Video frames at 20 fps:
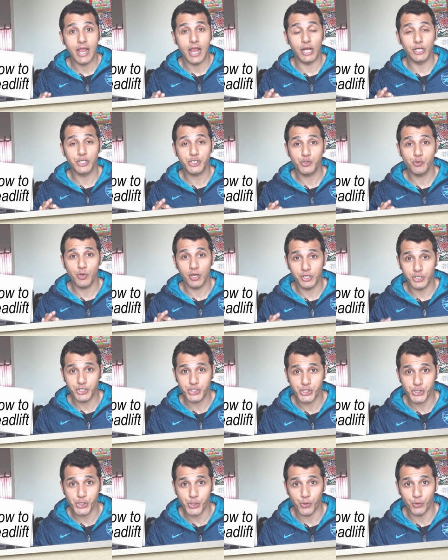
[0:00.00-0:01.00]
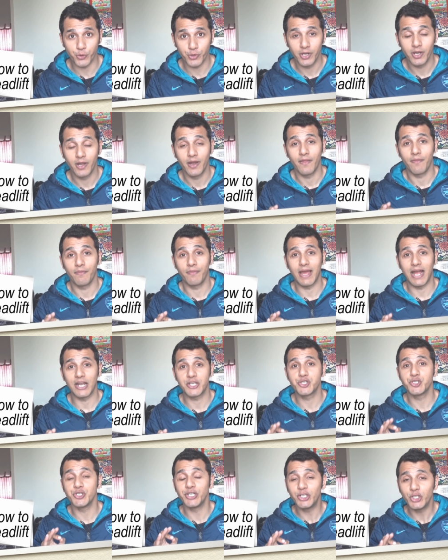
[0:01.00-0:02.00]
is to ensure
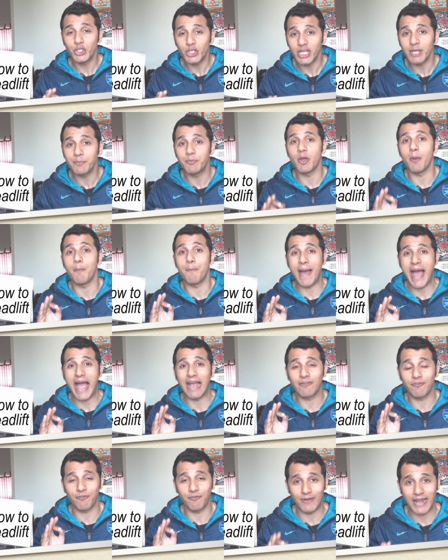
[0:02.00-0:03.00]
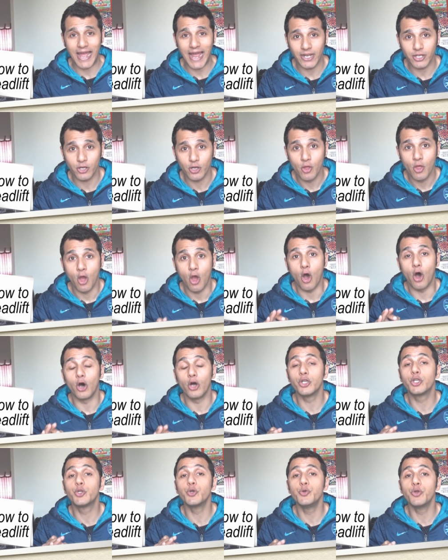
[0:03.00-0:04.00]
that you need to keep your back flat
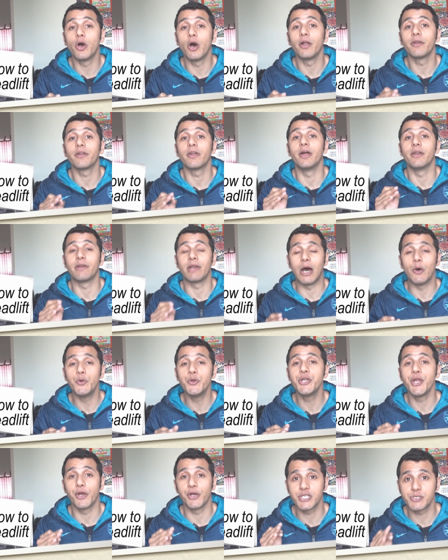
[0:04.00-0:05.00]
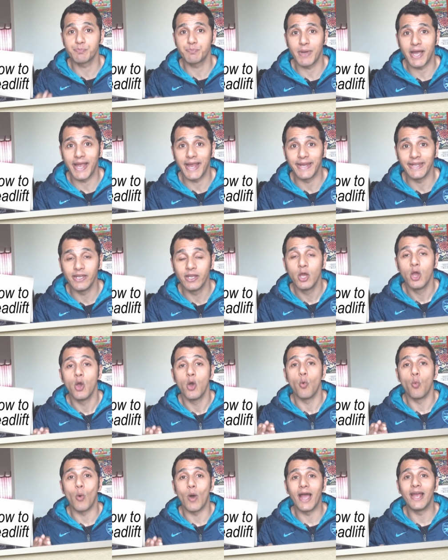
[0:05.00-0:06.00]
or do not round your spine
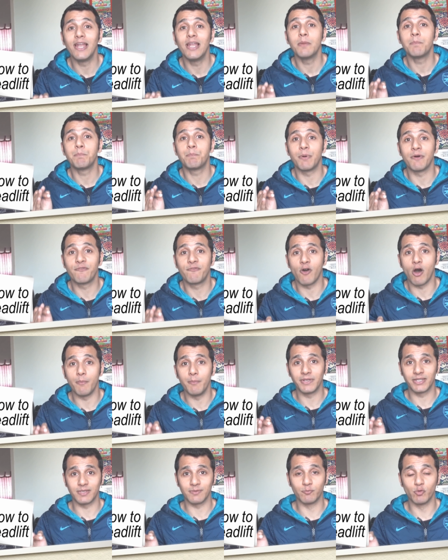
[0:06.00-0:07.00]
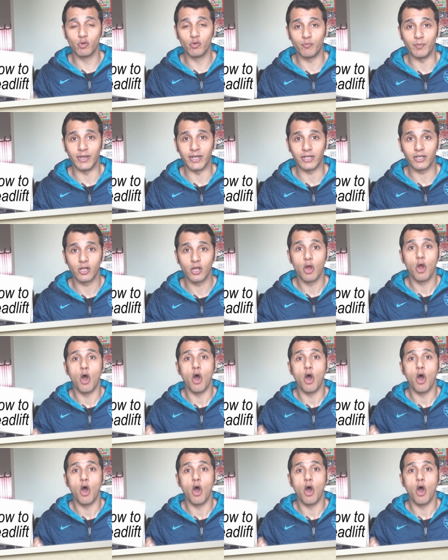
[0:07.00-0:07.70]
while performing the movement,